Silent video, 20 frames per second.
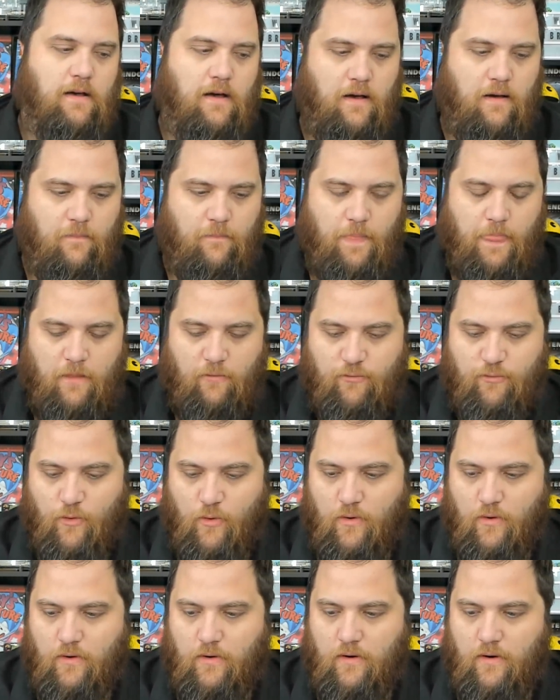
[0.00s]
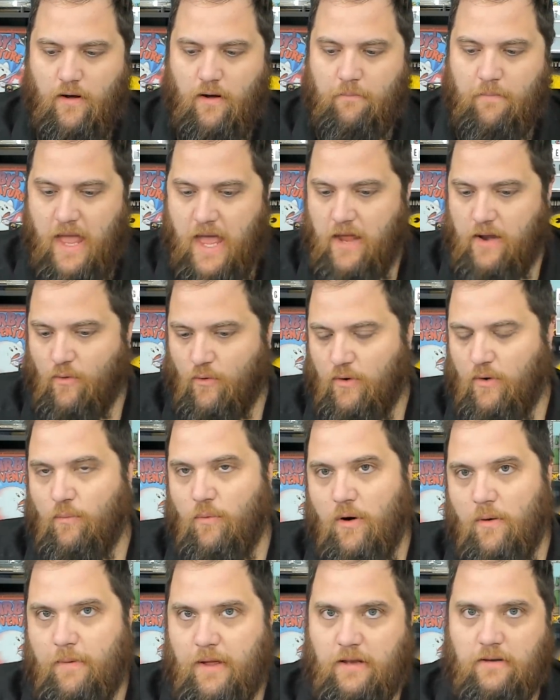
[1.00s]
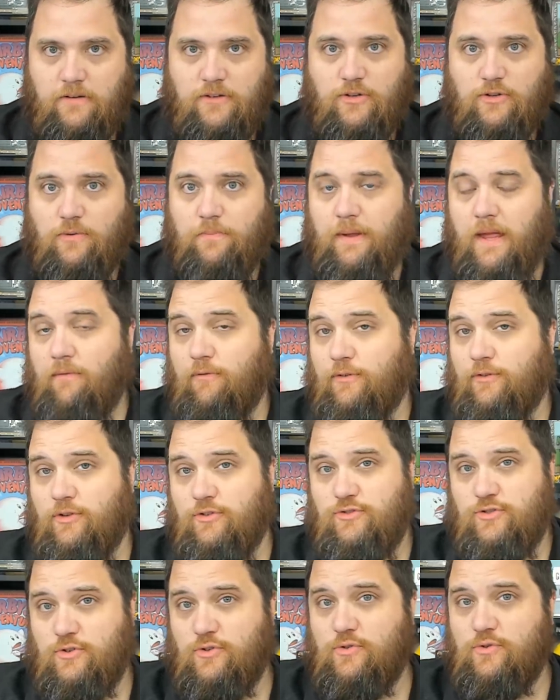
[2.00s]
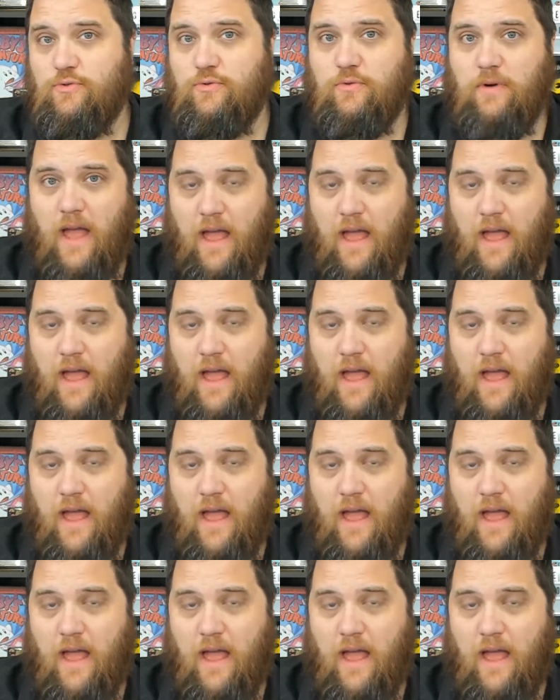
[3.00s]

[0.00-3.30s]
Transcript: um, for a man or a woman to be able to do